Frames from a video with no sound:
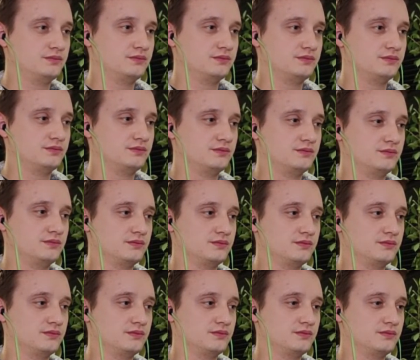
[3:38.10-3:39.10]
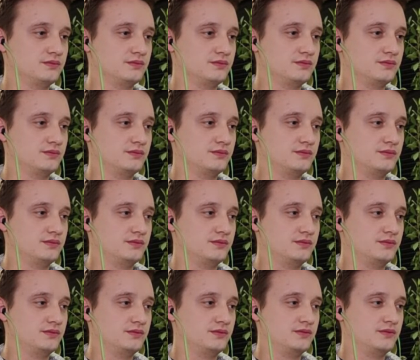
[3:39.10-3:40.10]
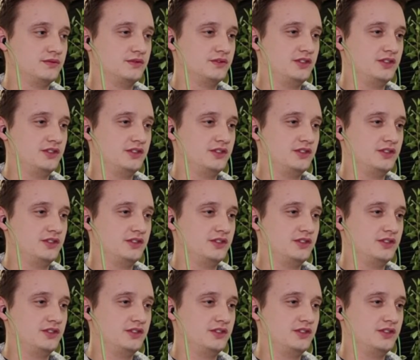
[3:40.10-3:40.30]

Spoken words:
Nobody speaks.